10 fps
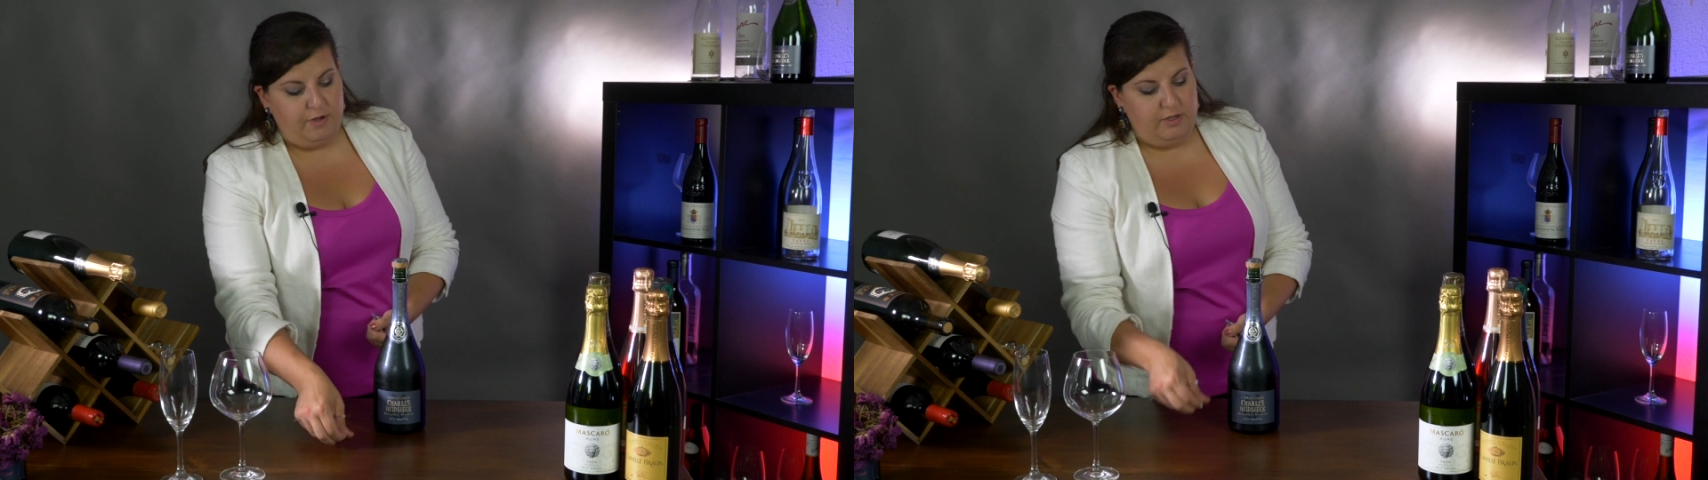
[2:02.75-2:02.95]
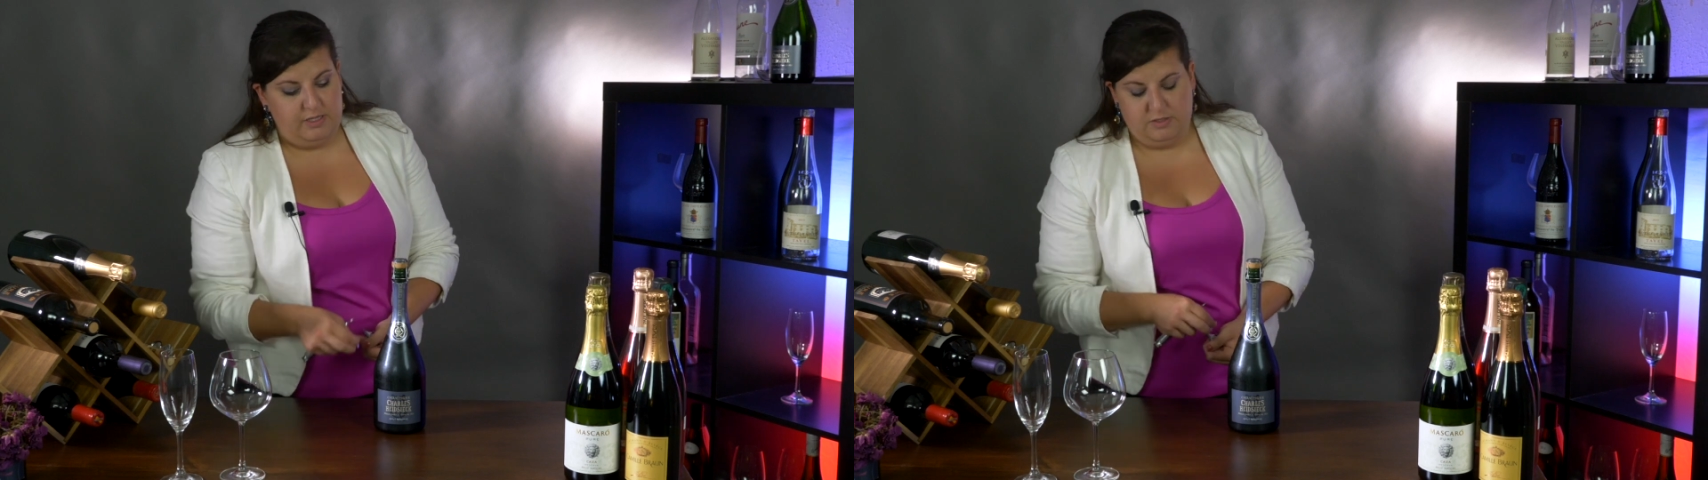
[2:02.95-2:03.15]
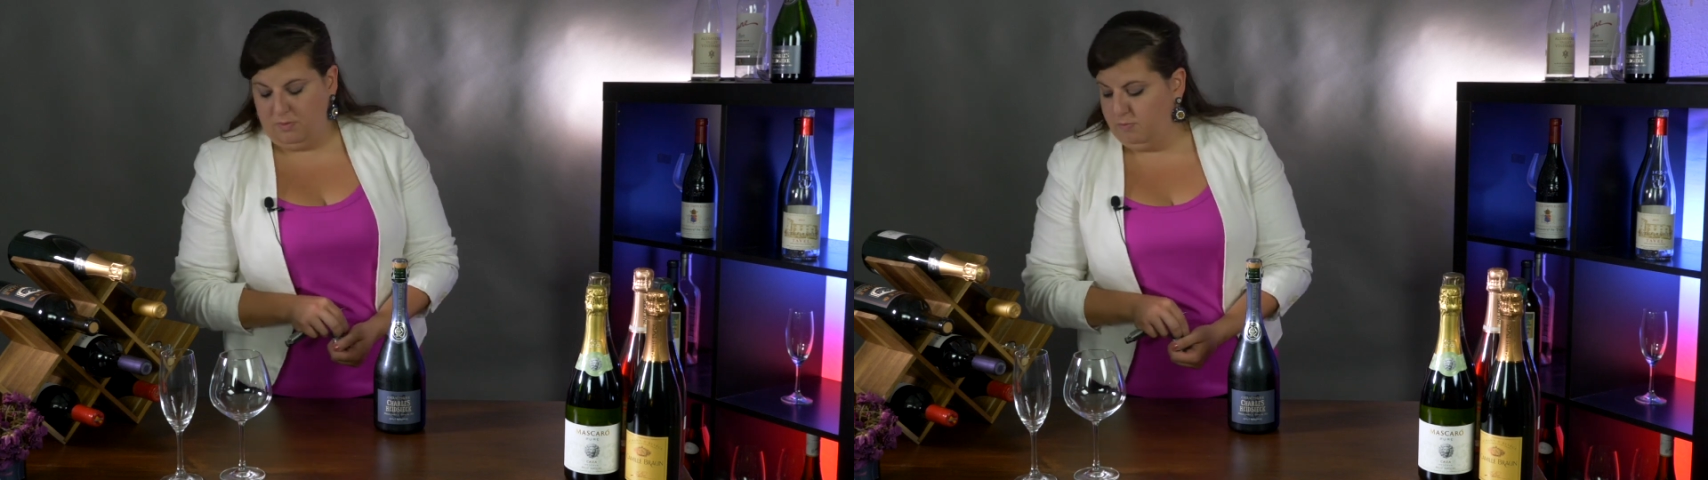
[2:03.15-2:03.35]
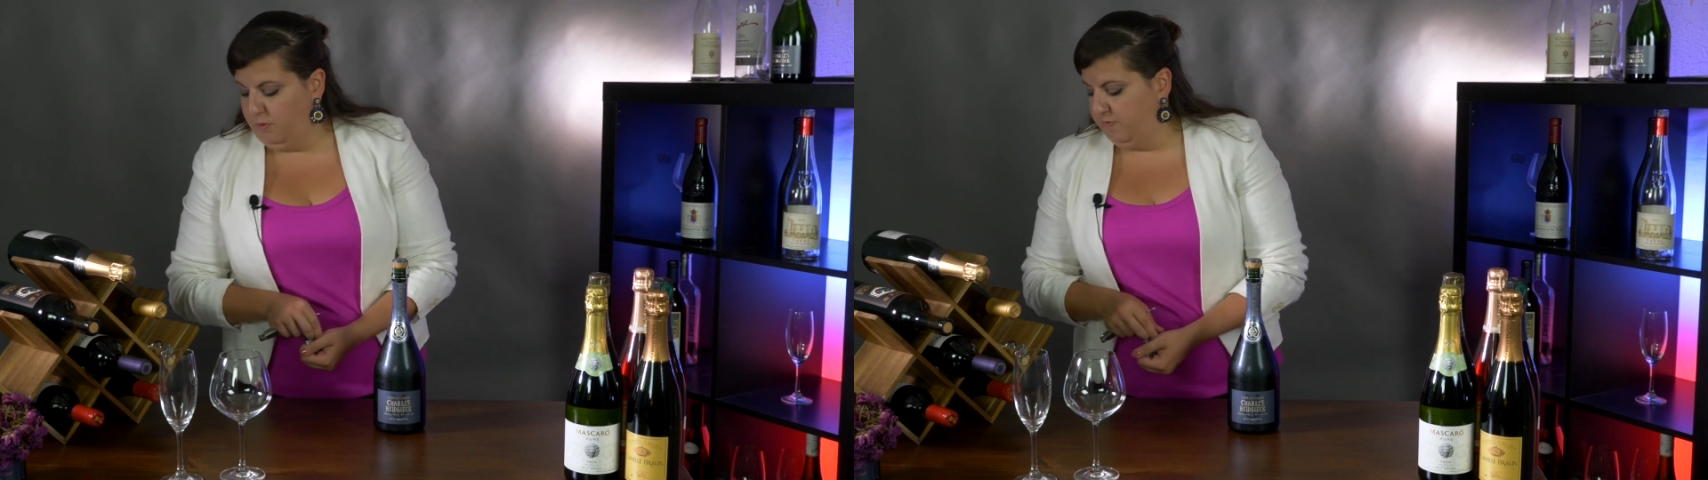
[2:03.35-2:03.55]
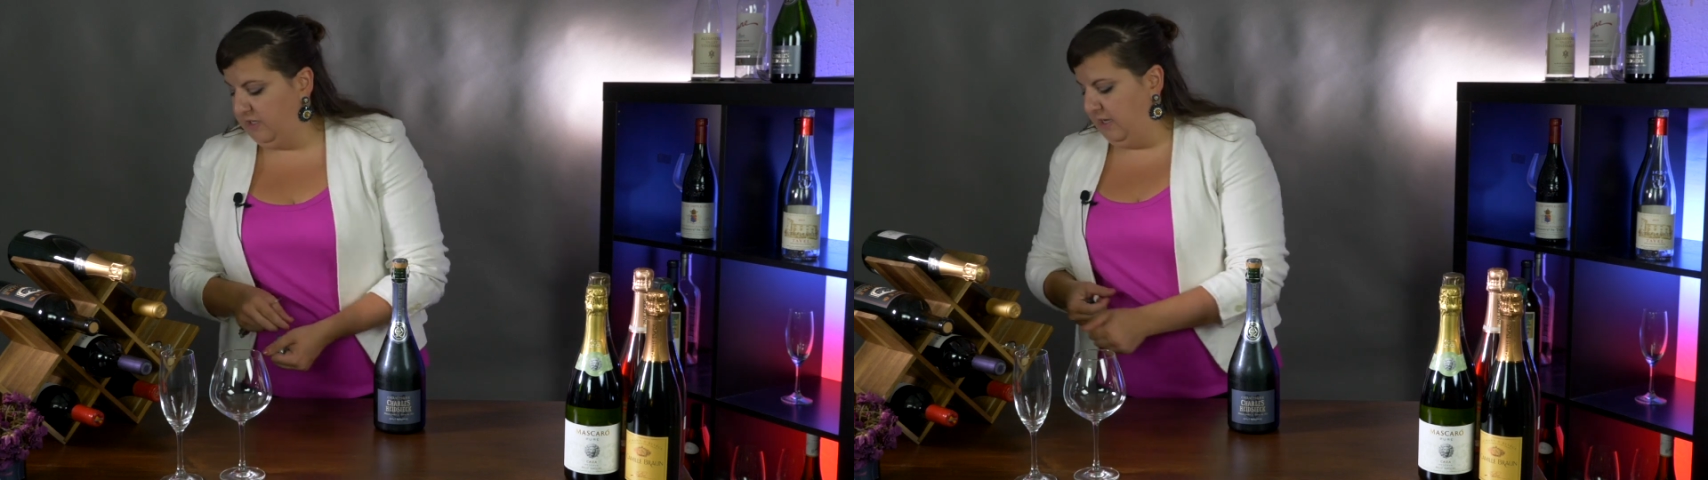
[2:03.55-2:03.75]
foil is
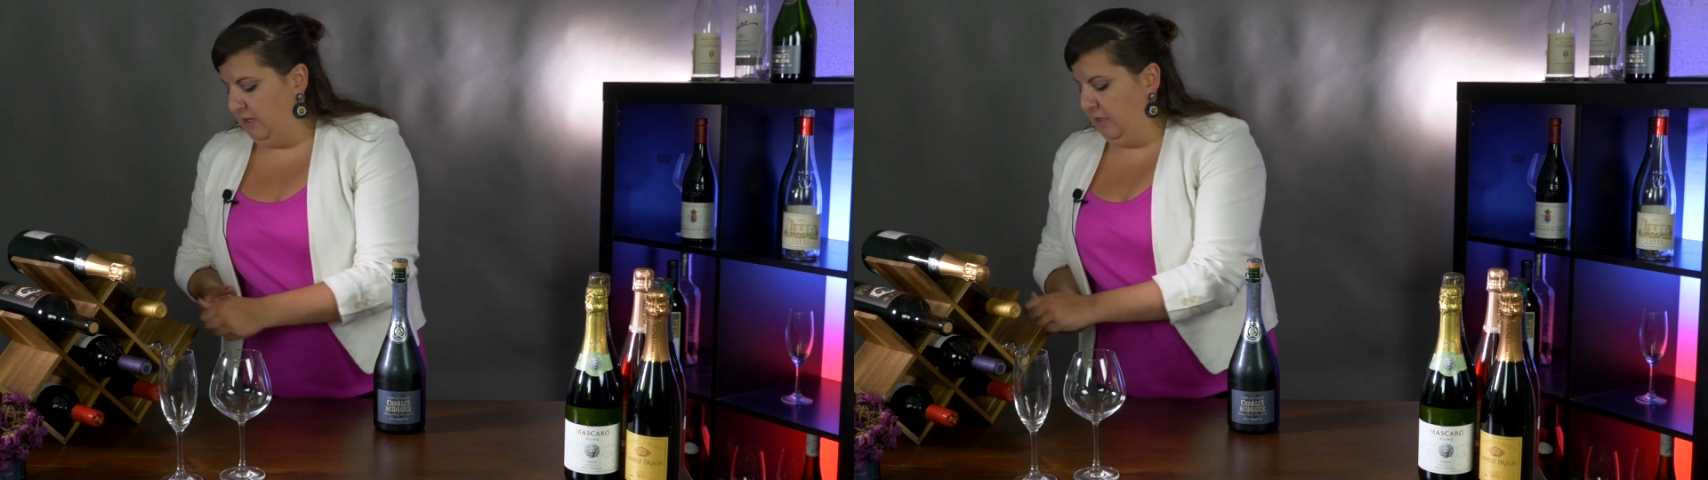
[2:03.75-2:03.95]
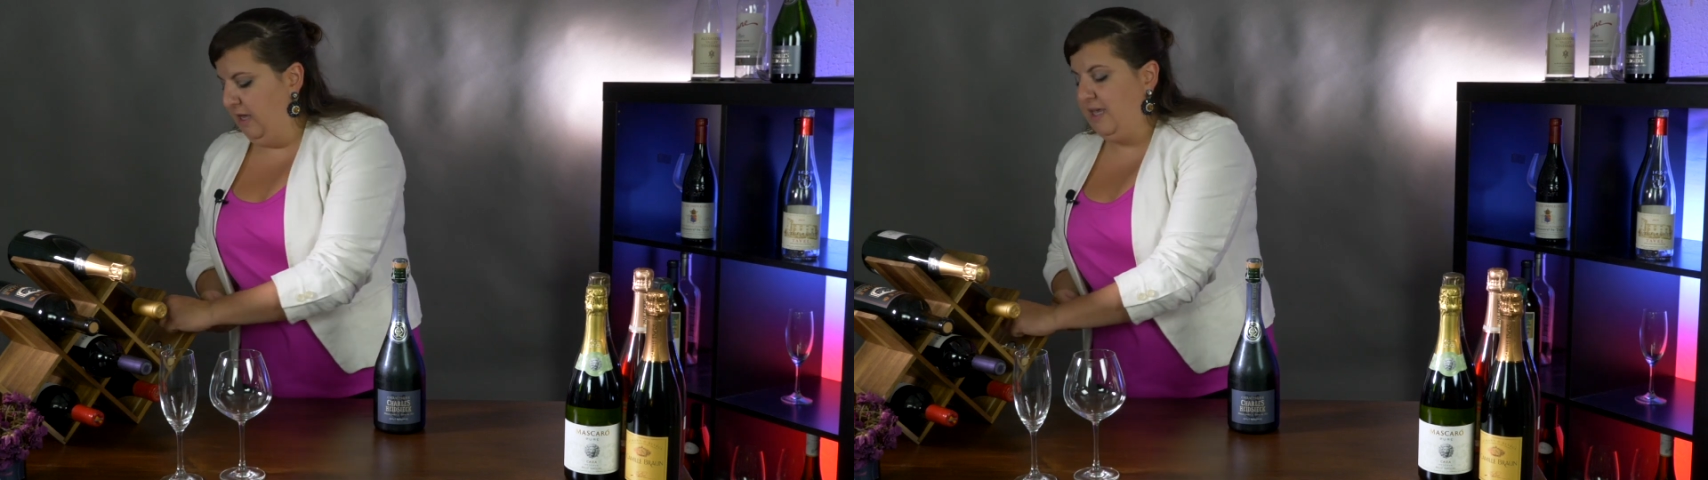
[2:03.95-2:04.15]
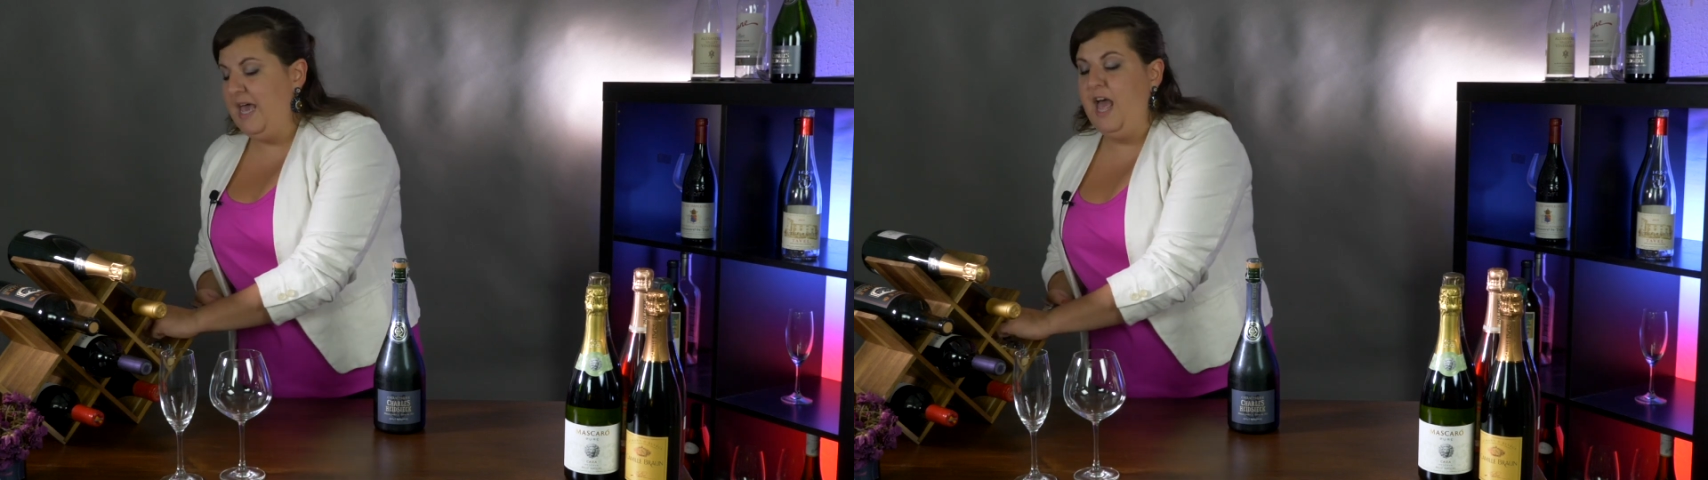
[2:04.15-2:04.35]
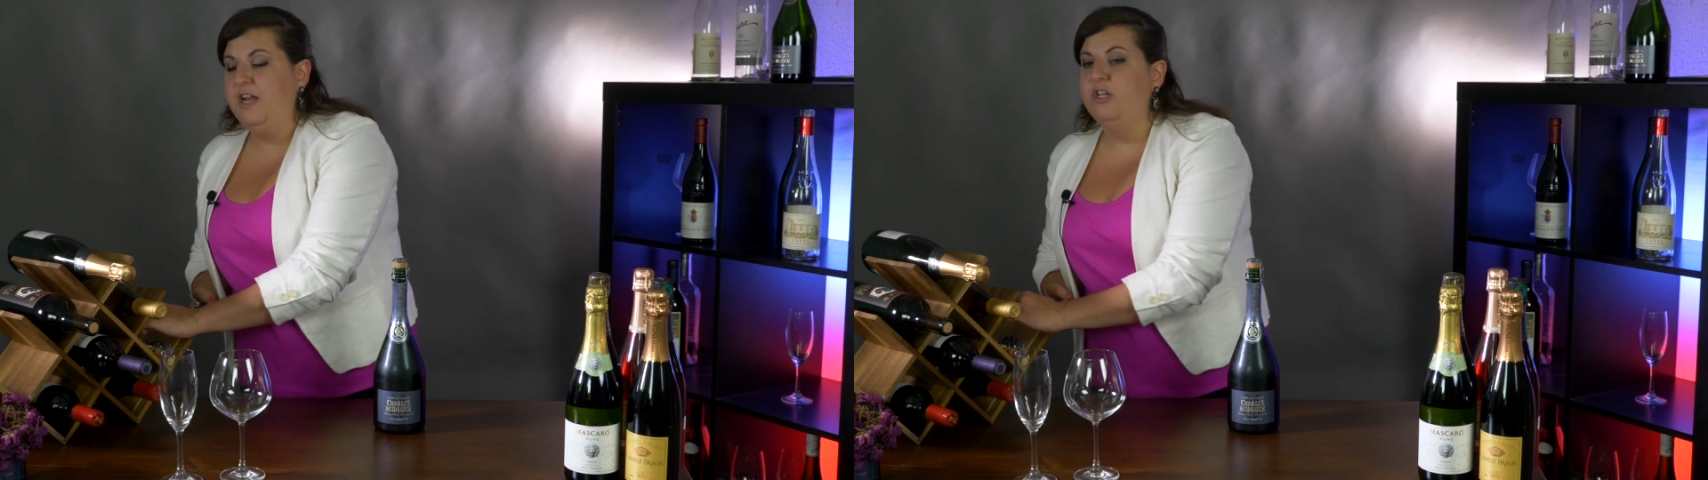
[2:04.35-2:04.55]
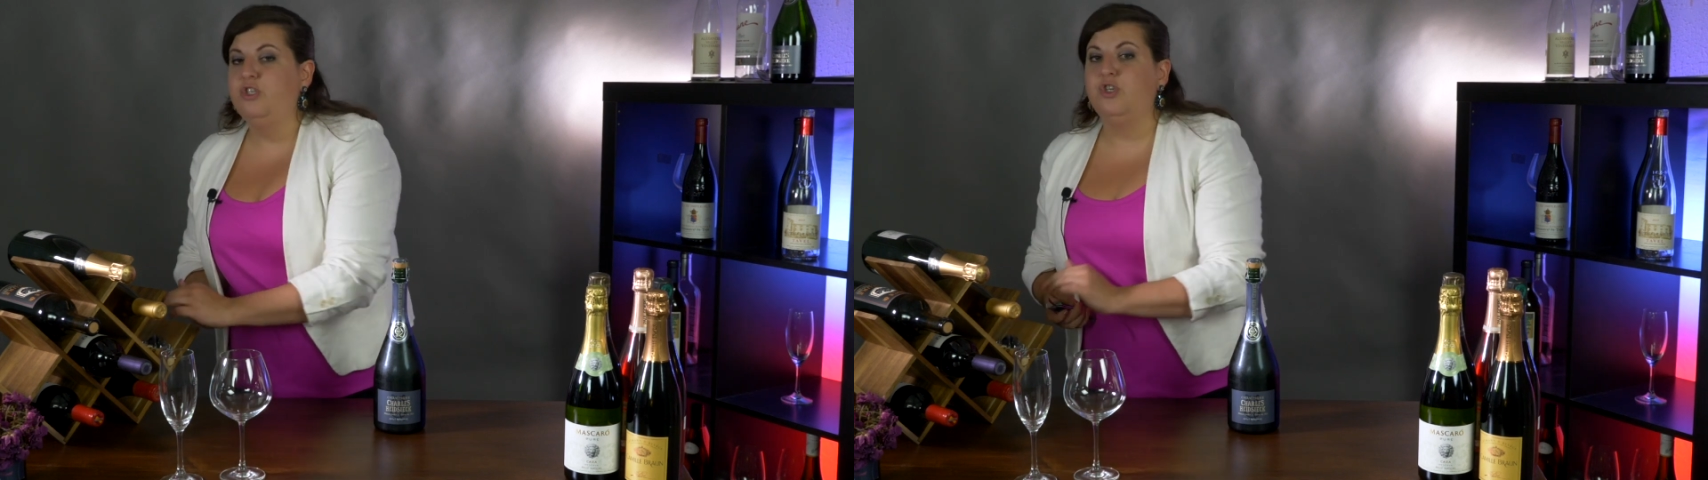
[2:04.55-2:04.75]
removed, again,